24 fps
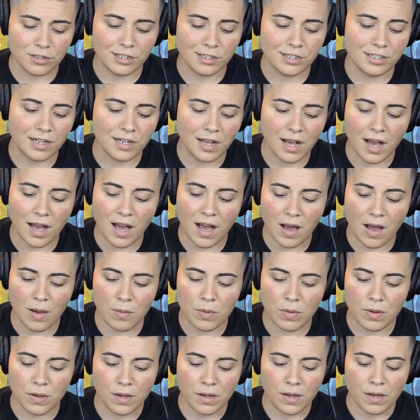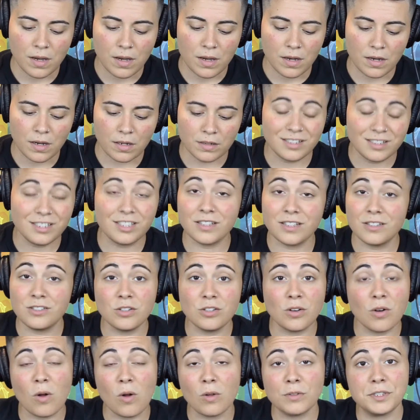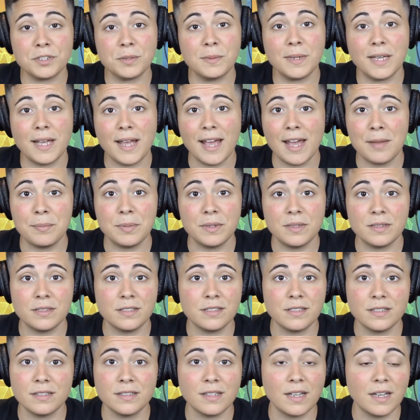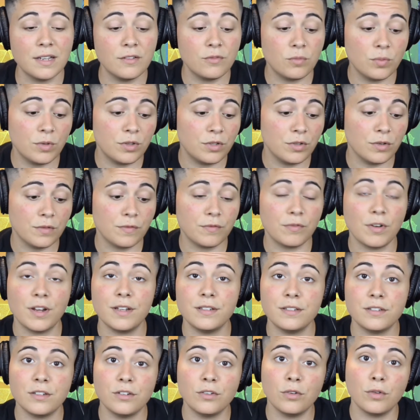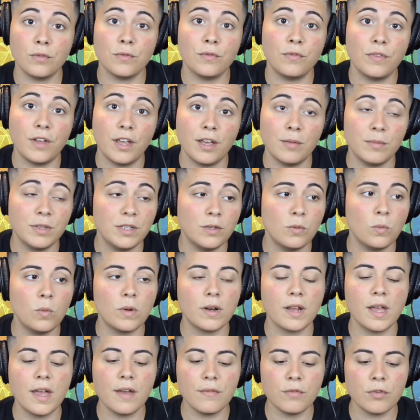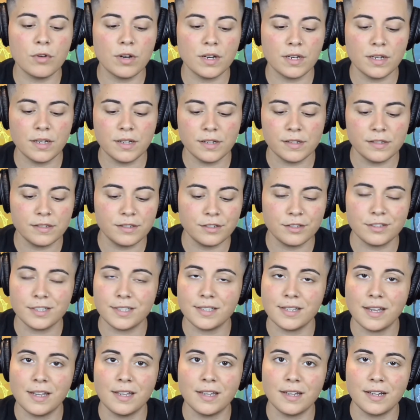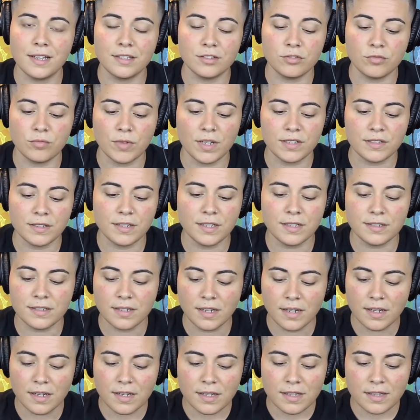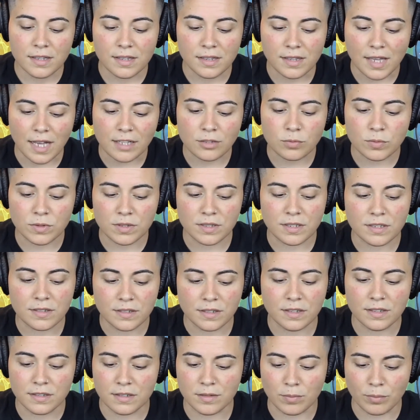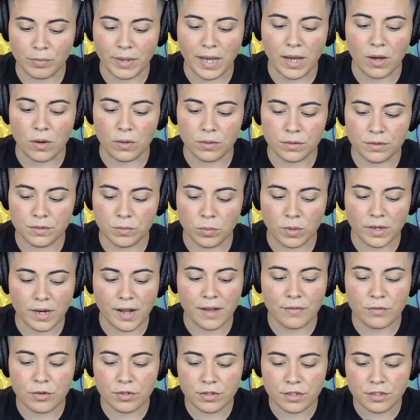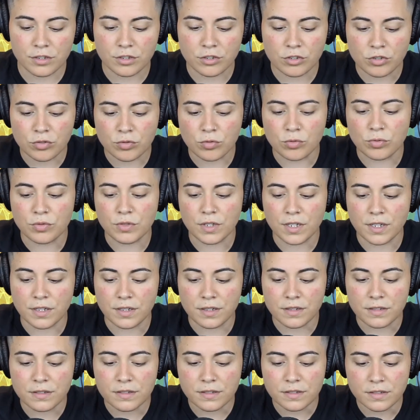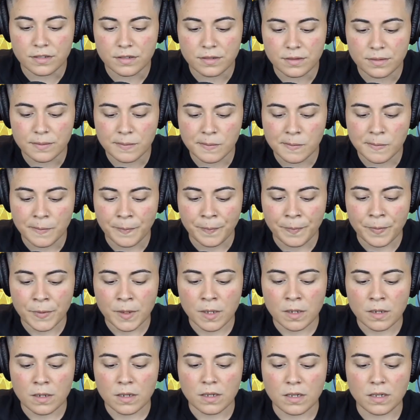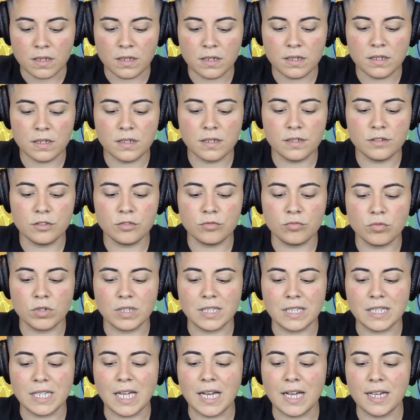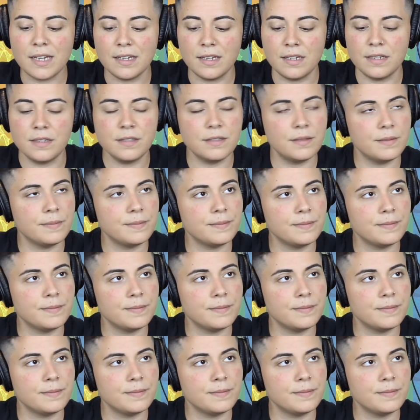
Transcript: job, just your ultimate happiness in life with your friends and your family, whatever it is, just take it as it resonates. That's what this is about. Whatever this truth is, it is not